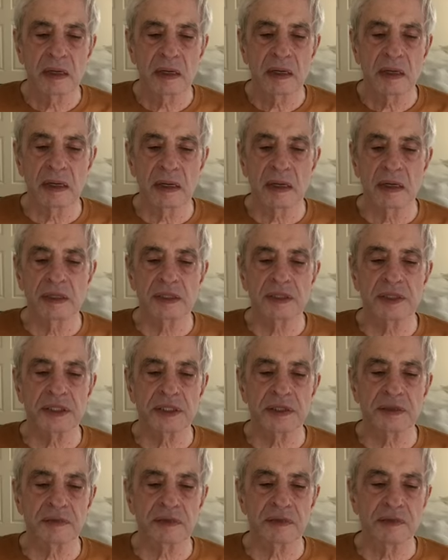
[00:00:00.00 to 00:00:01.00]
an
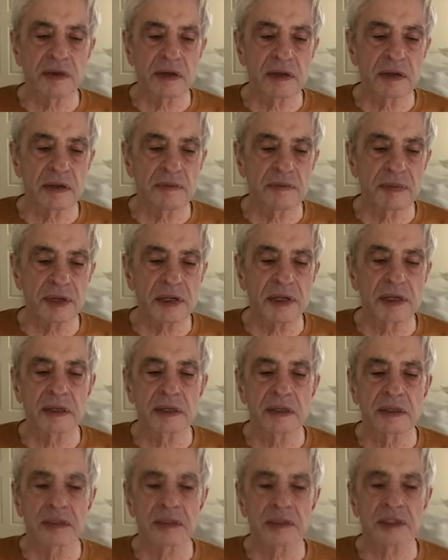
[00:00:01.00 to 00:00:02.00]
energy of developing
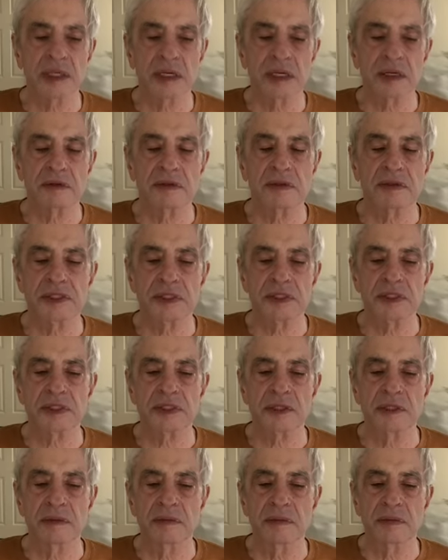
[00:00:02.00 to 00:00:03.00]
chakra
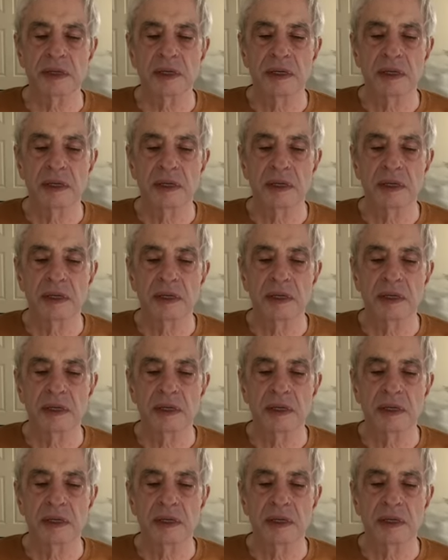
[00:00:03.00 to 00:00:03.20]
system.